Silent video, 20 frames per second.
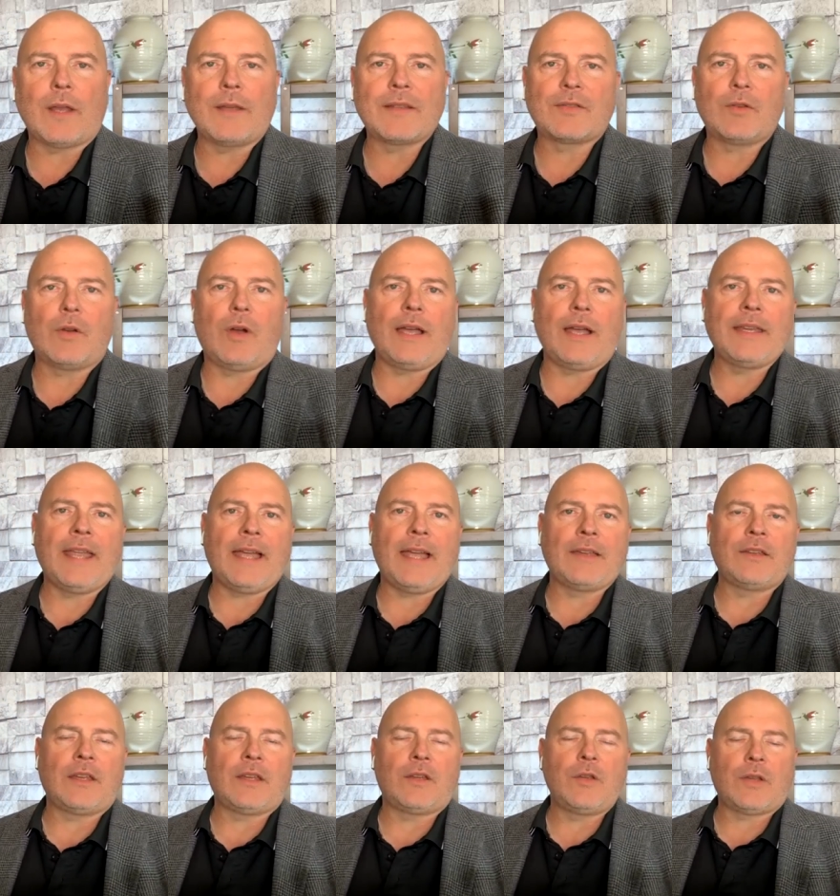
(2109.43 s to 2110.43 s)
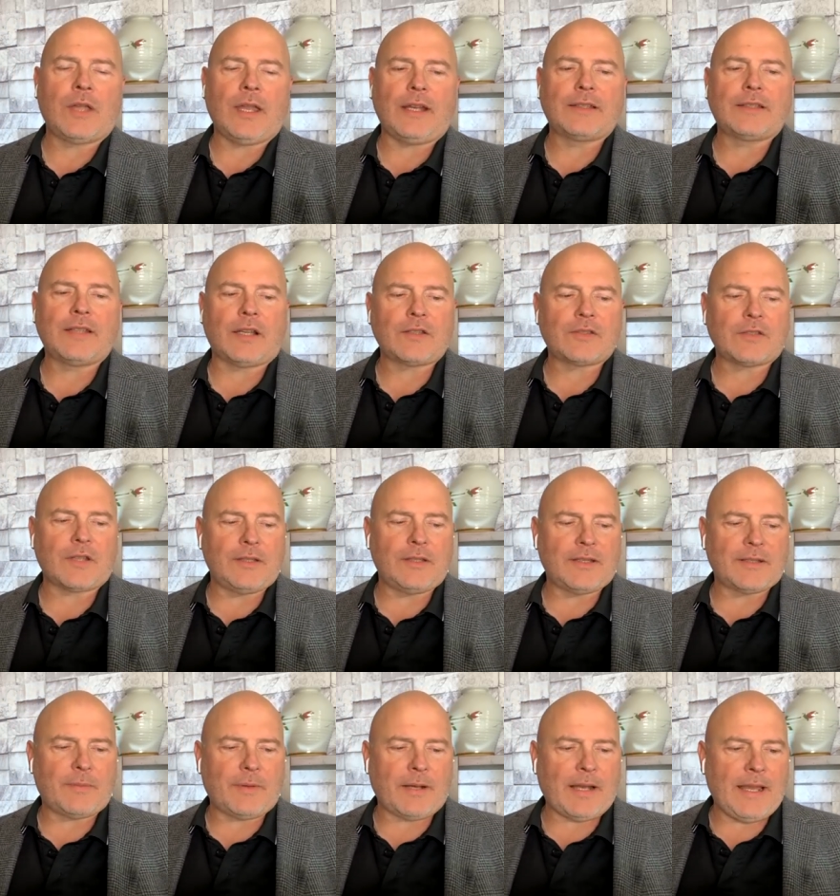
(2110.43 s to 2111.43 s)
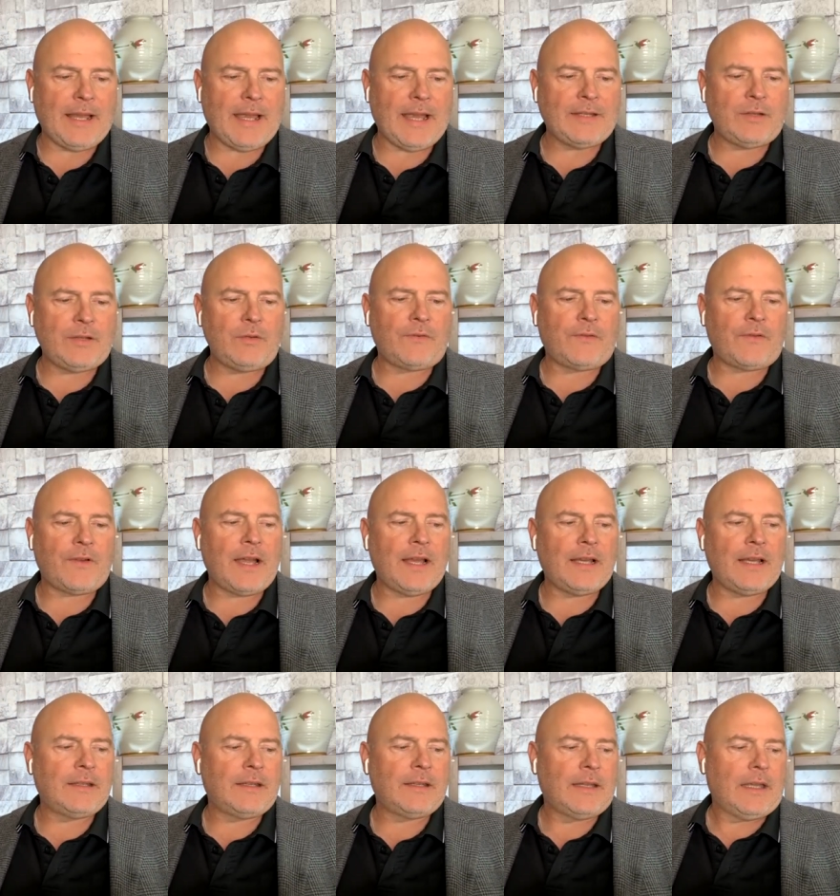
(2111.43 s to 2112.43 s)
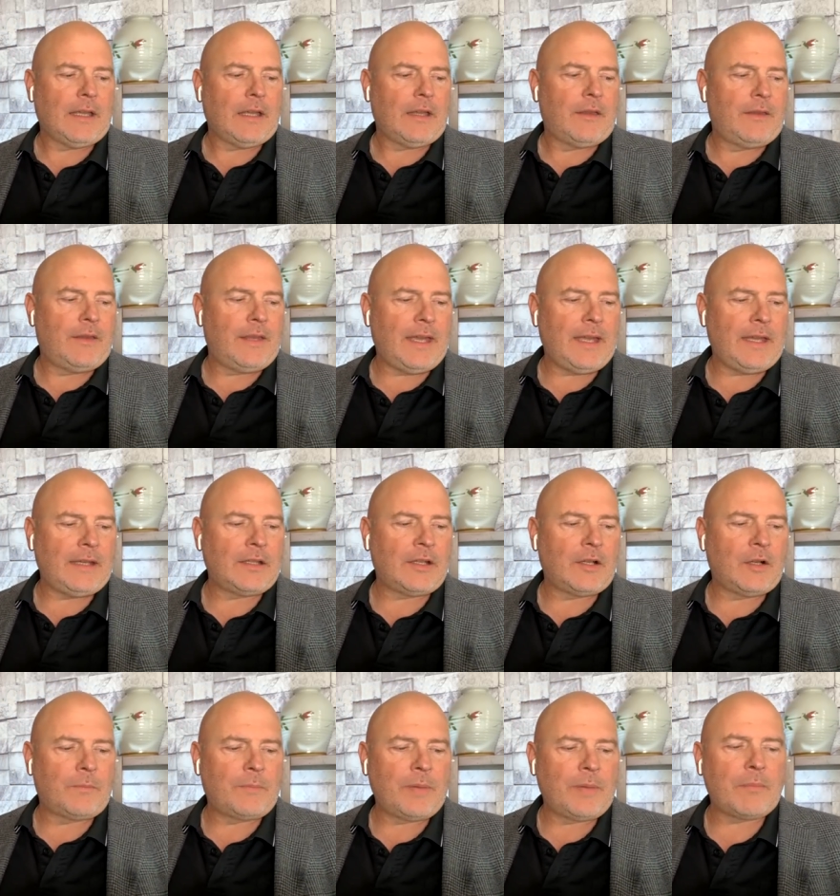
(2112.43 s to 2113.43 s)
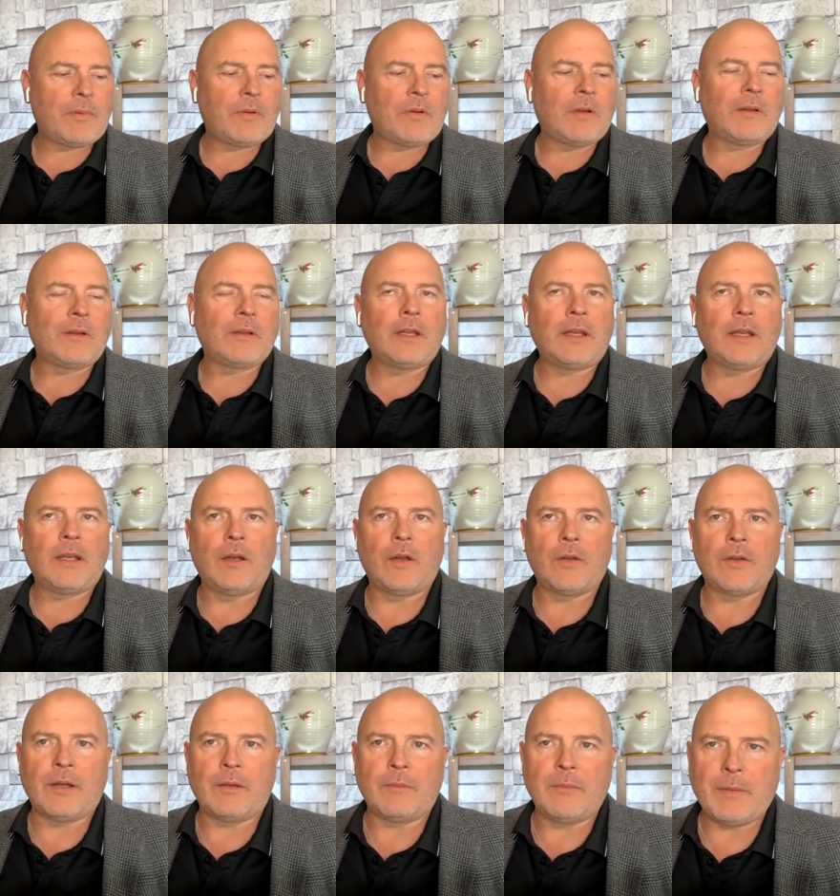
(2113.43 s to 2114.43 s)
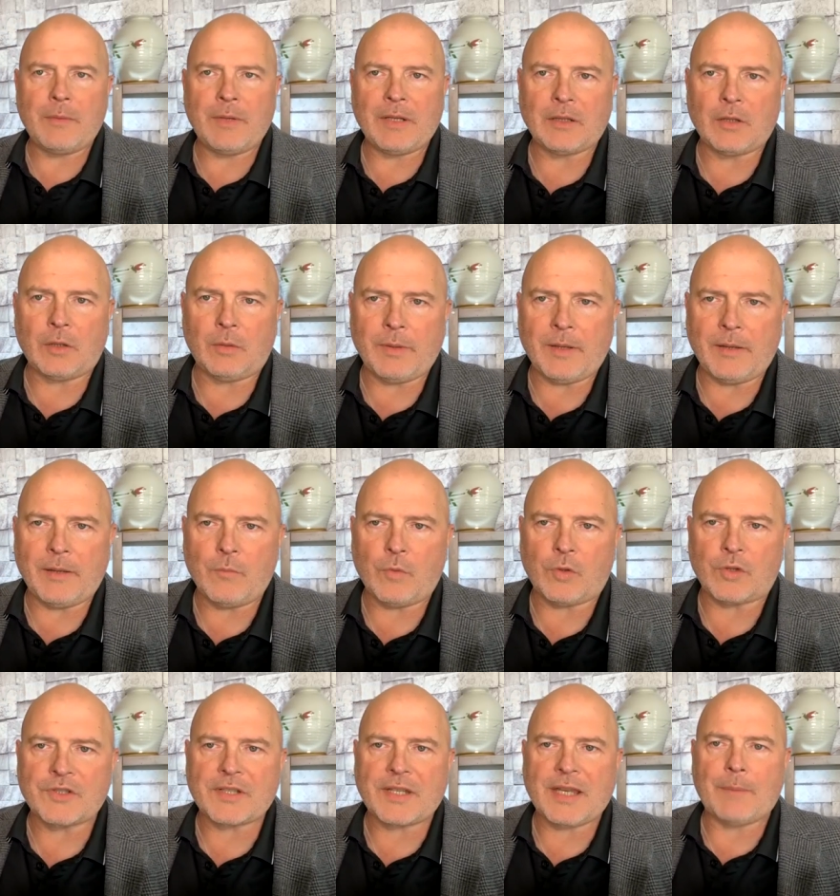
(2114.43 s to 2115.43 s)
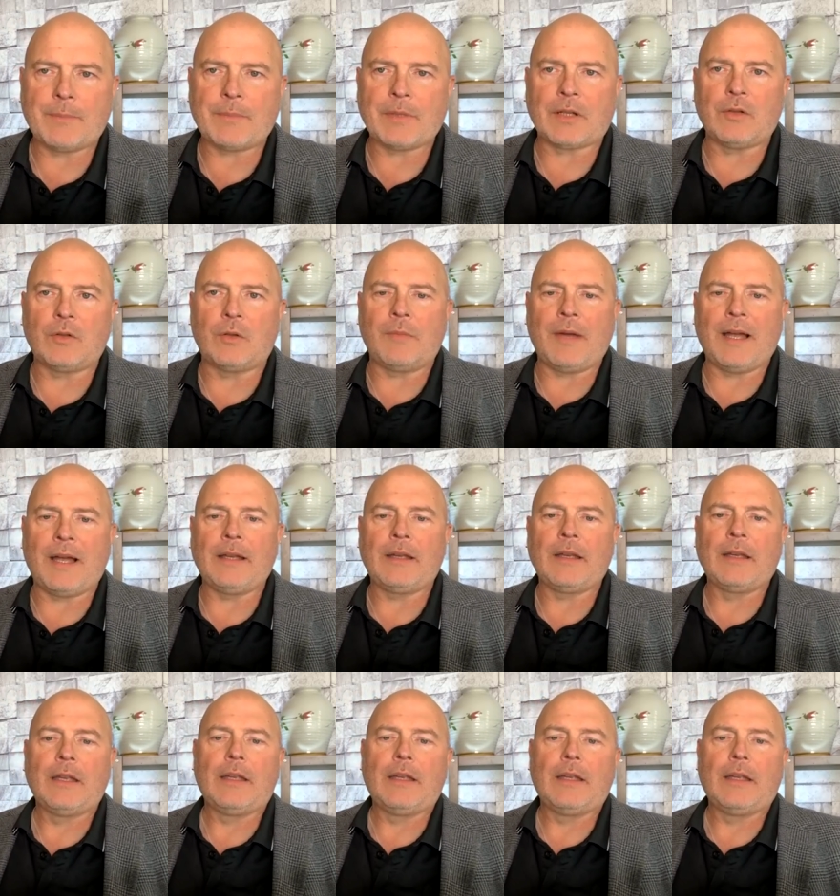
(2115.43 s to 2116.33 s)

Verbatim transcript: I so I yeah, you kind of touched on this, but I I do find that you know people you know that are maybe a little bit more skeptical might